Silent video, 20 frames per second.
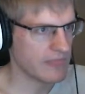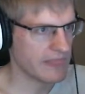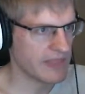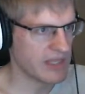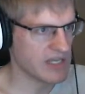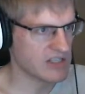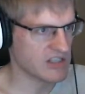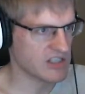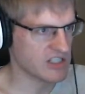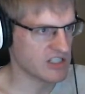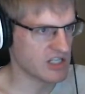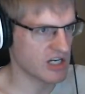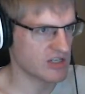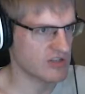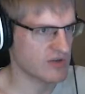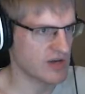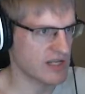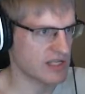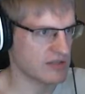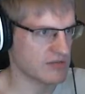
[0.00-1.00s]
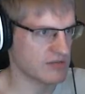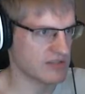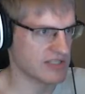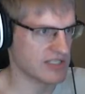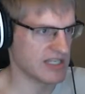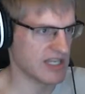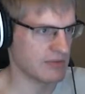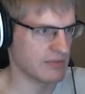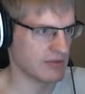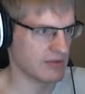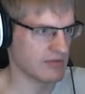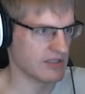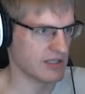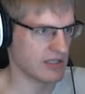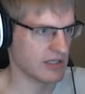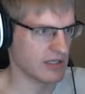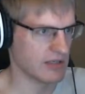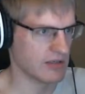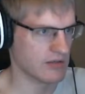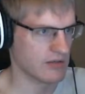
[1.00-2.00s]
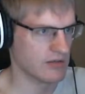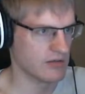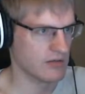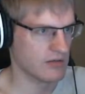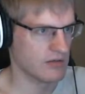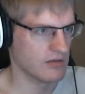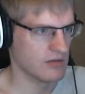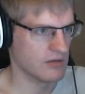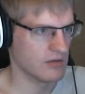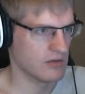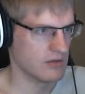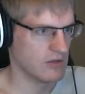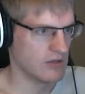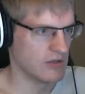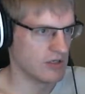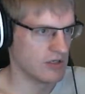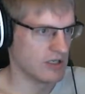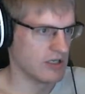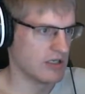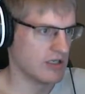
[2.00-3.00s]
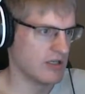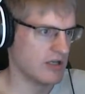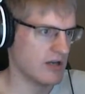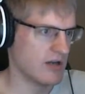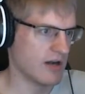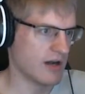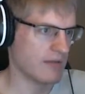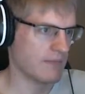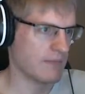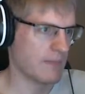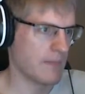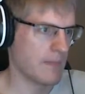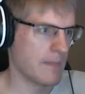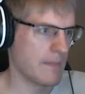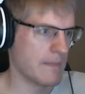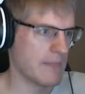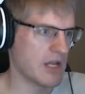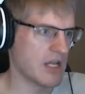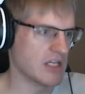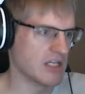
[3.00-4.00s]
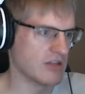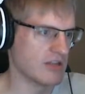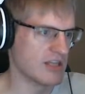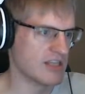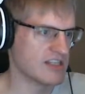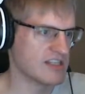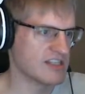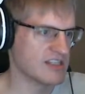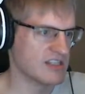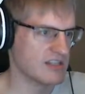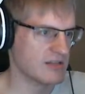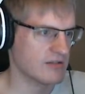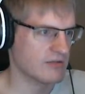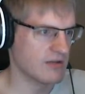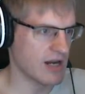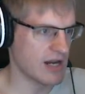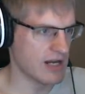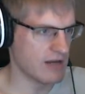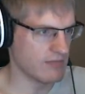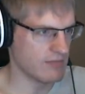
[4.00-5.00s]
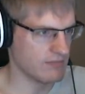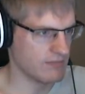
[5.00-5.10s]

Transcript: Okay. So I just gotta try and get through this game without dying. All right, we can do this, right?